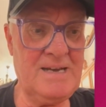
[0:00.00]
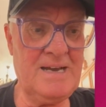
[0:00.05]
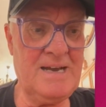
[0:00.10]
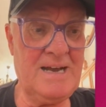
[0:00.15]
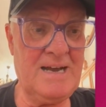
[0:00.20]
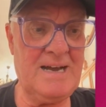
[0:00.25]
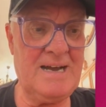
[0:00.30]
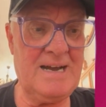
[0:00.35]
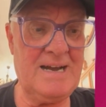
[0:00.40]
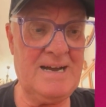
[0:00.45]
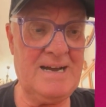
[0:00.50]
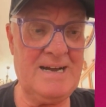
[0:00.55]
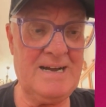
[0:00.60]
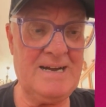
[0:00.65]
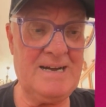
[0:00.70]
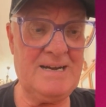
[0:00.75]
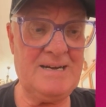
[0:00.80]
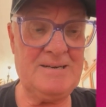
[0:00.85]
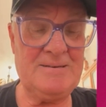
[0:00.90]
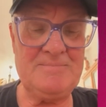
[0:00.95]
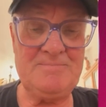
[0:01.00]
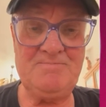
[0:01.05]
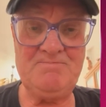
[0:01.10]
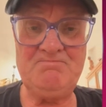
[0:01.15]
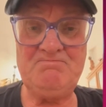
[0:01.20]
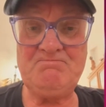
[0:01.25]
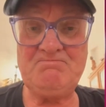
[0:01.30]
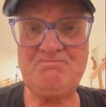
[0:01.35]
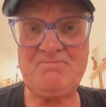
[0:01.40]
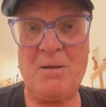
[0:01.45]

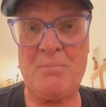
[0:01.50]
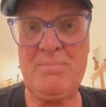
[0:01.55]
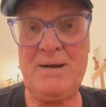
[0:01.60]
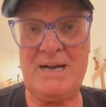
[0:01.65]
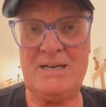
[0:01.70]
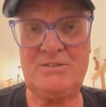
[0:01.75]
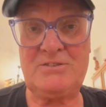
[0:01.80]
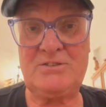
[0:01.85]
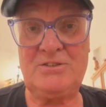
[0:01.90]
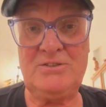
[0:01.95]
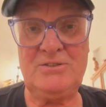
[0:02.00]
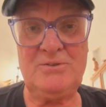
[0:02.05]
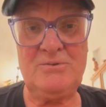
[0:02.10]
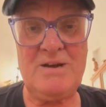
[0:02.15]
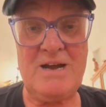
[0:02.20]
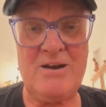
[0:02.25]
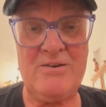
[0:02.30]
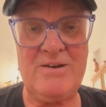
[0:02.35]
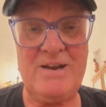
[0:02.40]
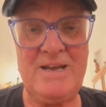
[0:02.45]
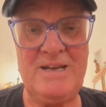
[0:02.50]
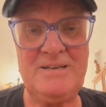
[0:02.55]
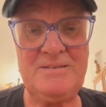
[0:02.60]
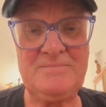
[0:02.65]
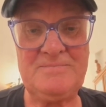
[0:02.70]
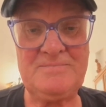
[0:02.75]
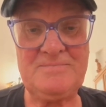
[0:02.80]
Um, back to you, Harry.